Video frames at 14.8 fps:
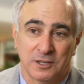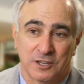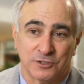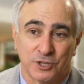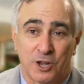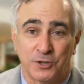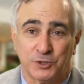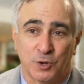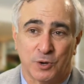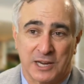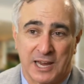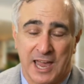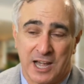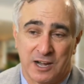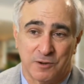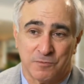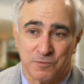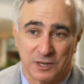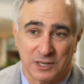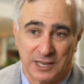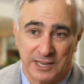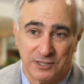is also a candidate
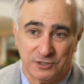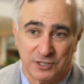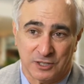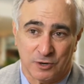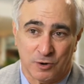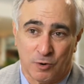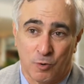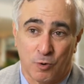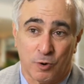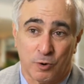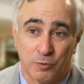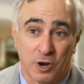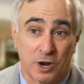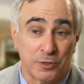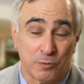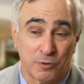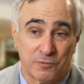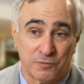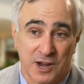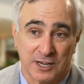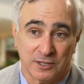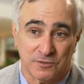for LASIK or other
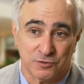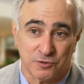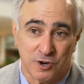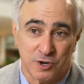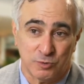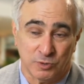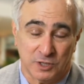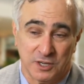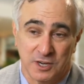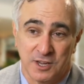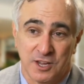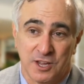refractive surgery.